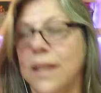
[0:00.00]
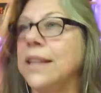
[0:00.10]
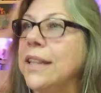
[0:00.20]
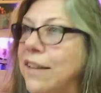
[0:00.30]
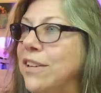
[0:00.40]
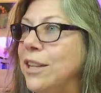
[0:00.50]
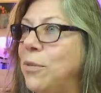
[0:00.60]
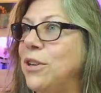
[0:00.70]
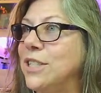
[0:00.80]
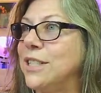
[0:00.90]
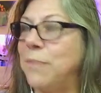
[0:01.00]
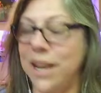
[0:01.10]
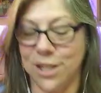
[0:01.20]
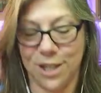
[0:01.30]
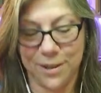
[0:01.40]
Loving the
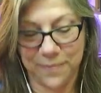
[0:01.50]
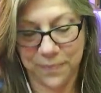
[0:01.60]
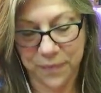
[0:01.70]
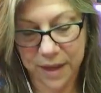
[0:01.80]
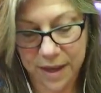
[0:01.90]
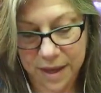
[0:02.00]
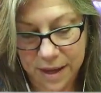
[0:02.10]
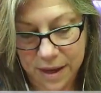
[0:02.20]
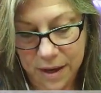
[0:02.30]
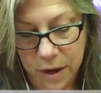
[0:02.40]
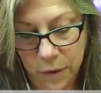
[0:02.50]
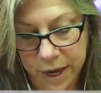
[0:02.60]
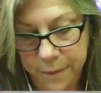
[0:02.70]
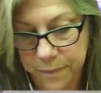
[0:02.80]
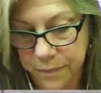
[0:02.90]
participation. Okay,